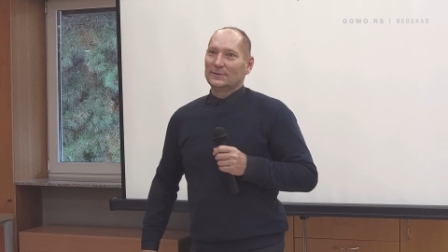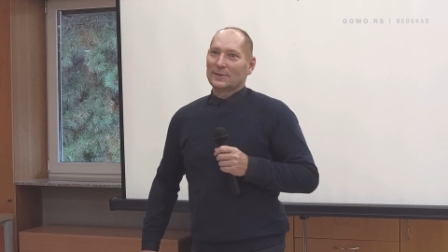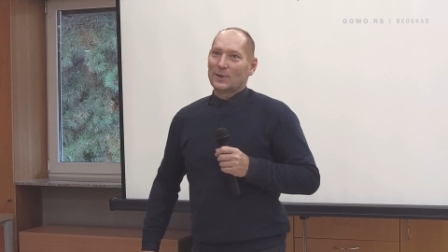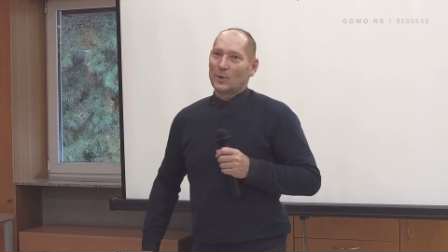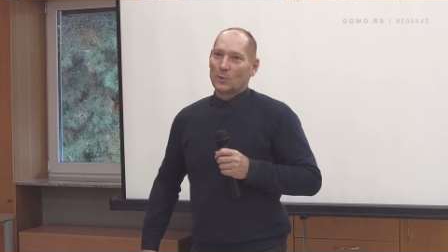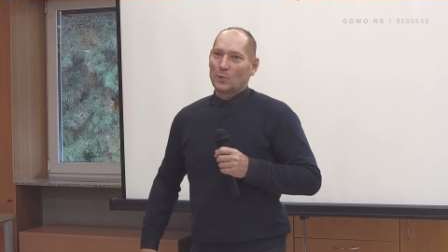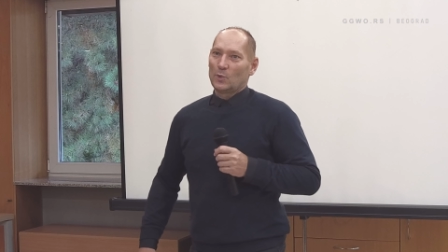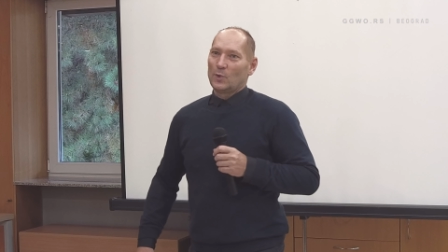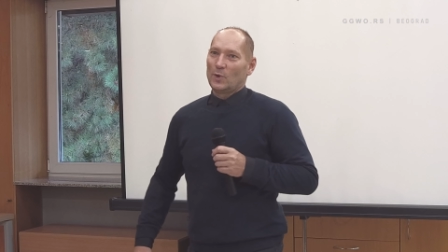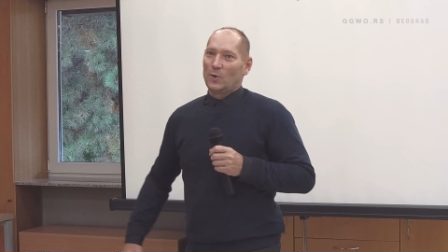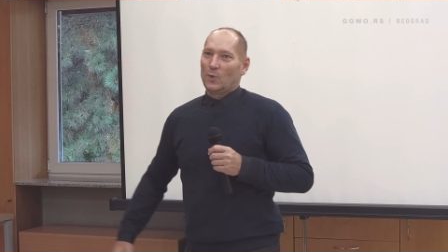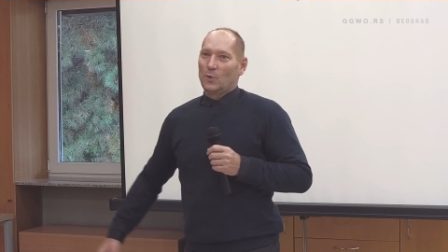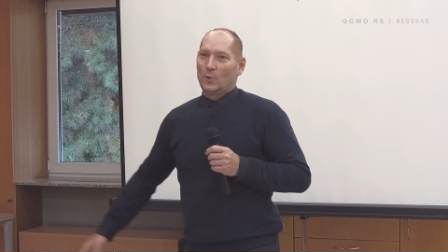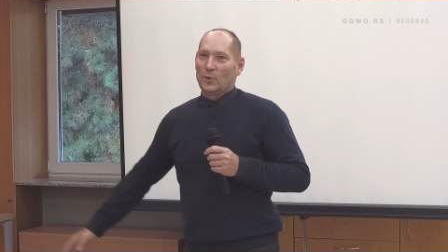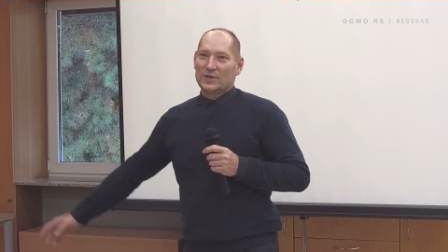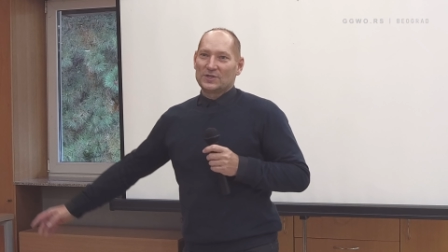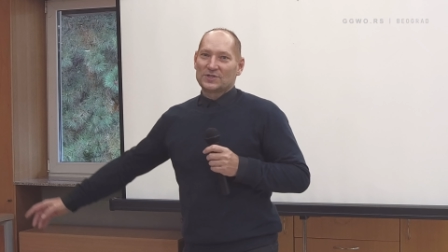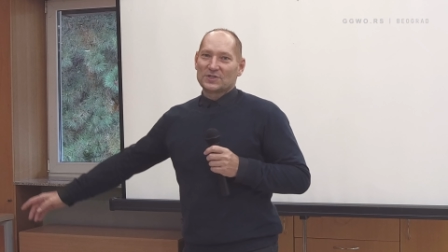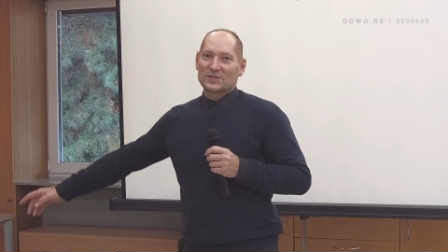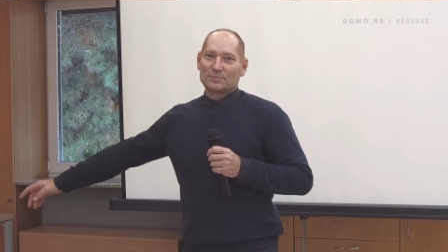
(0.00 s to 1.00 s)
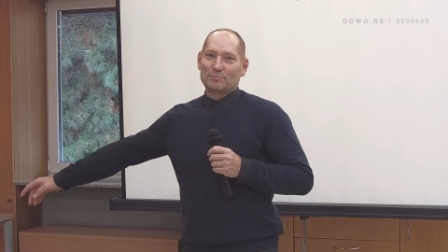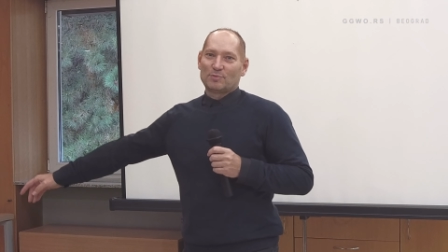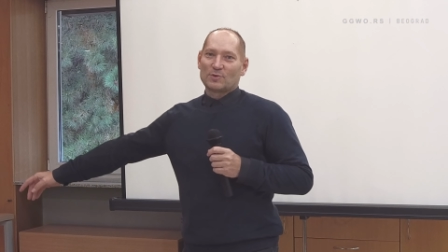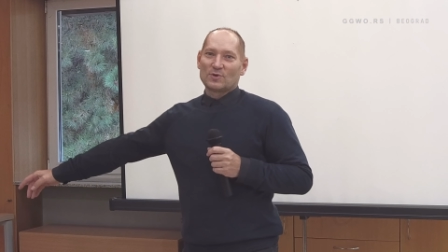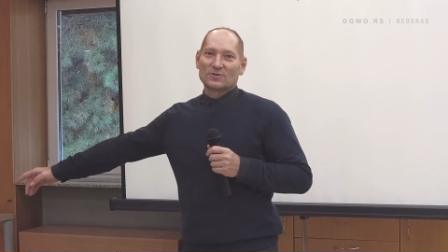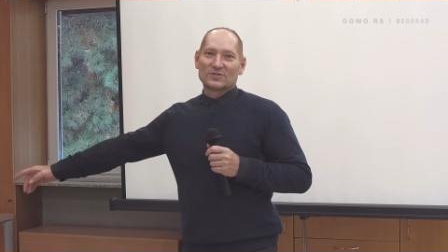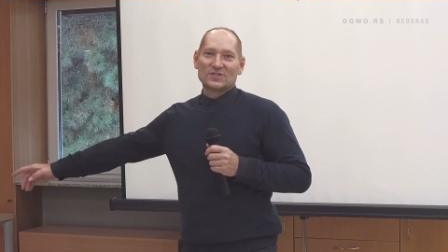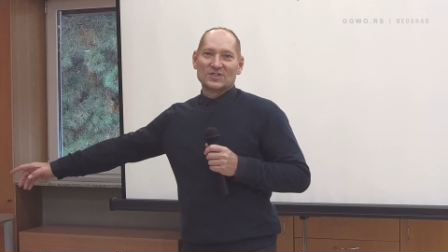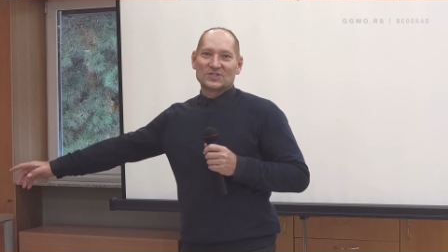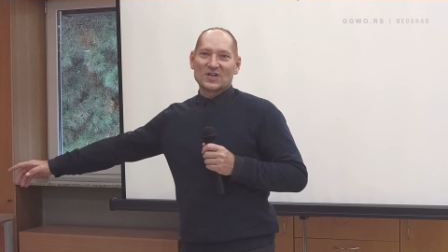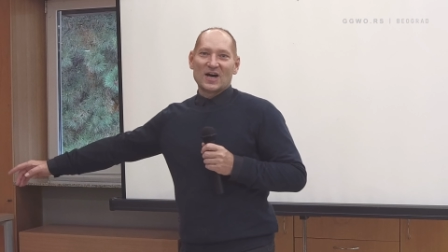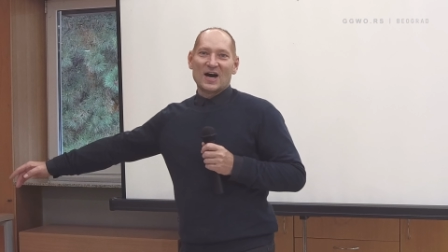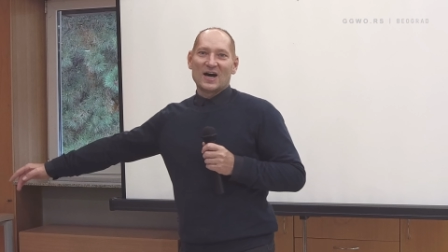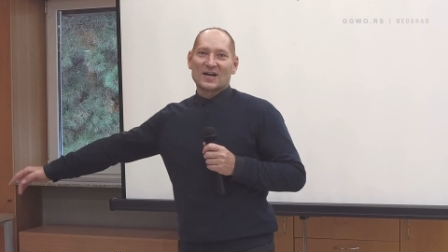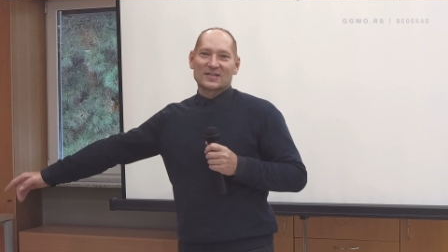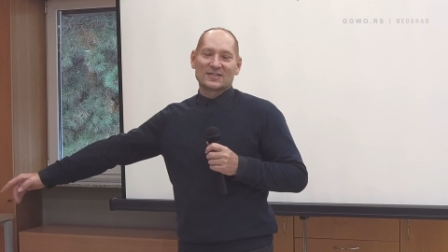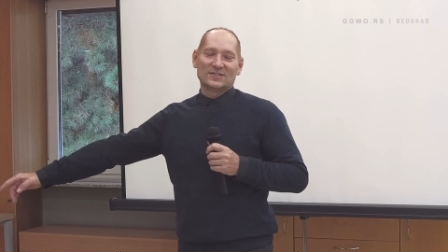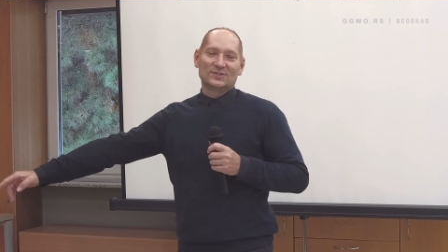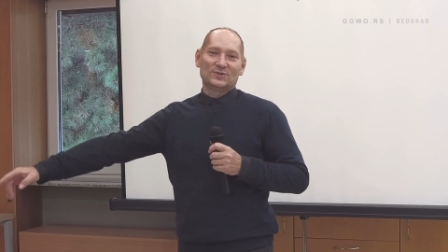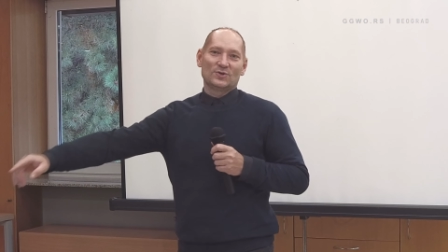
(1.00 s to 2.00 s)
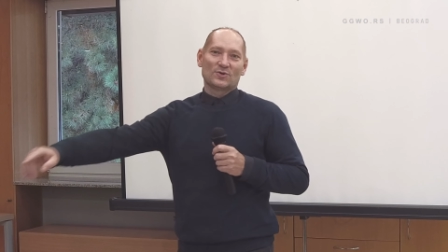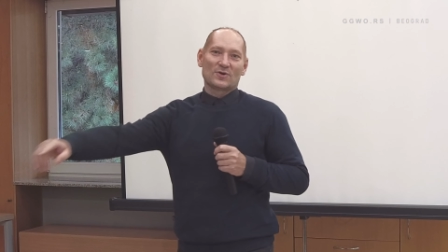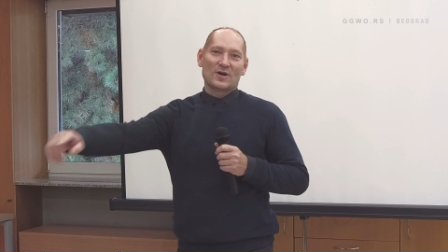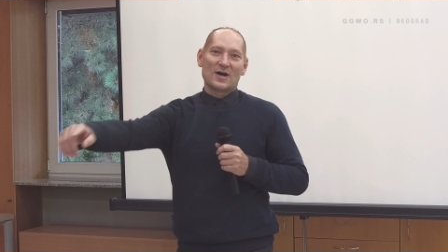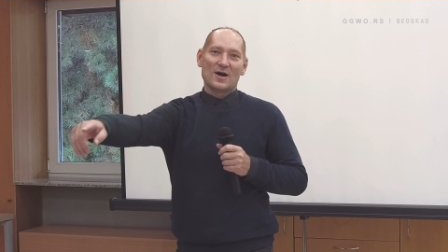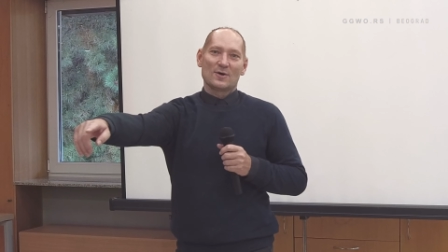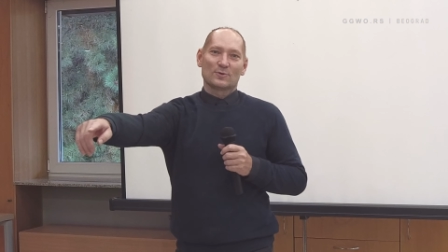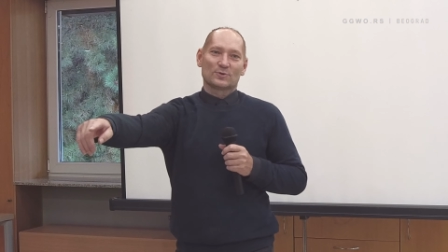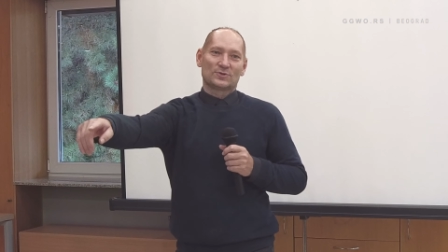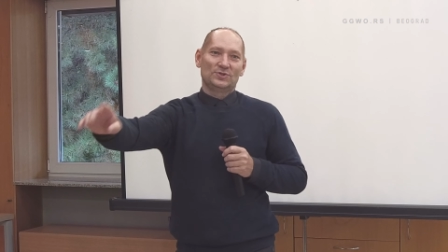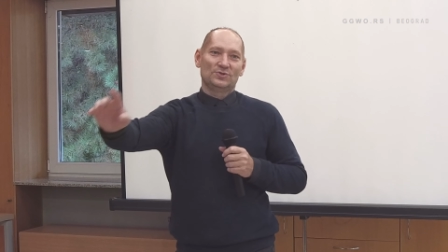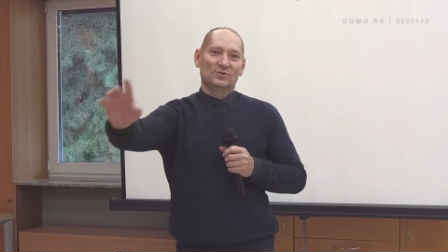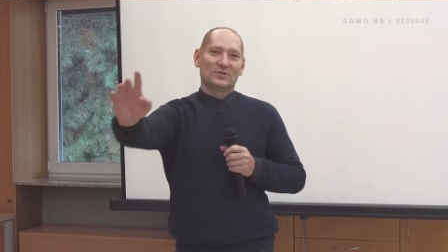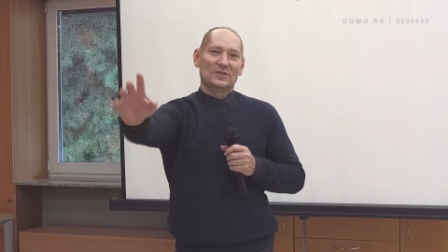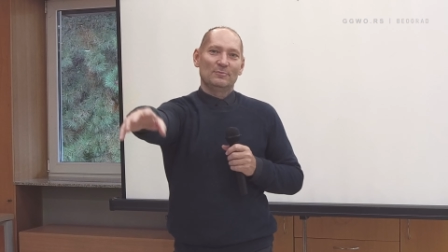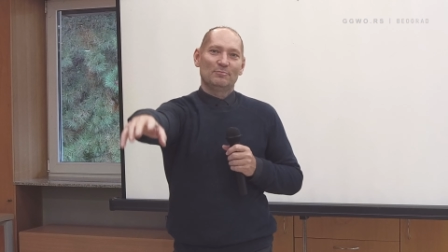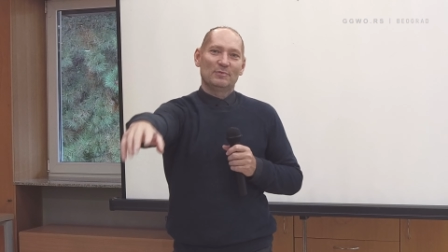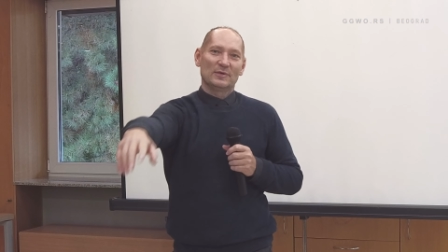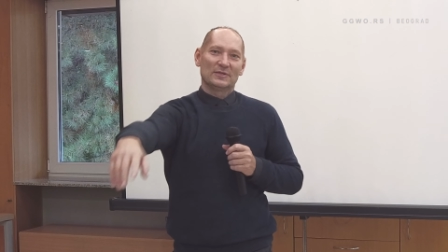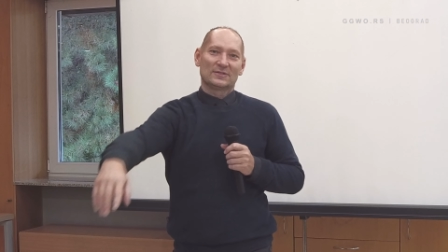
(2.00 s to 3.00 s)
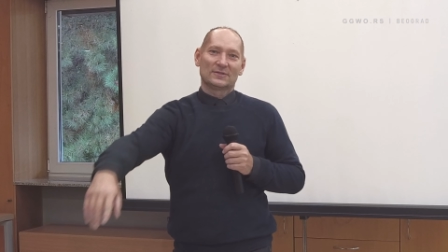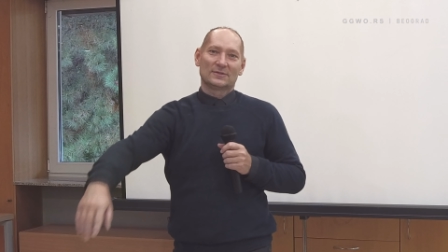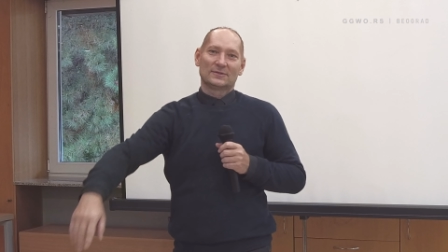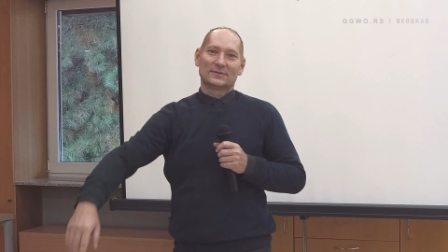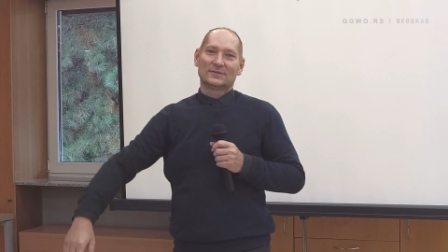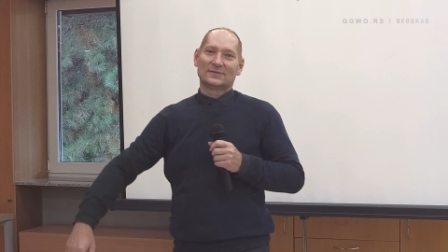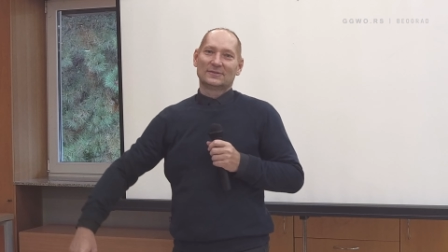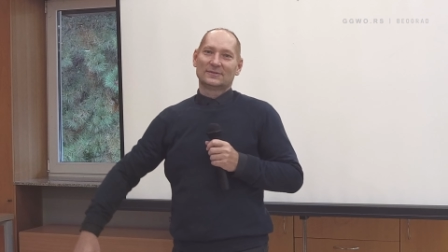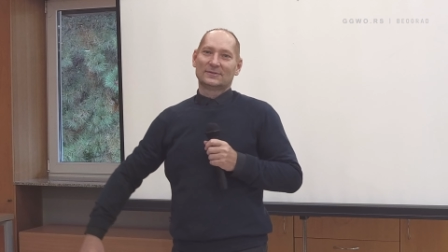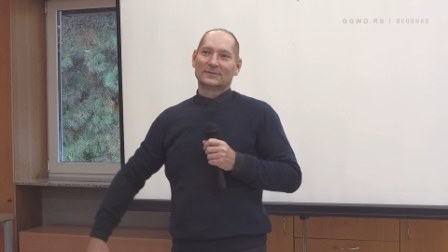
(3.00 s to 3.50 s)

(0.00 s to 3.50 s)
You know, we just brought this ark into your house. You keep it.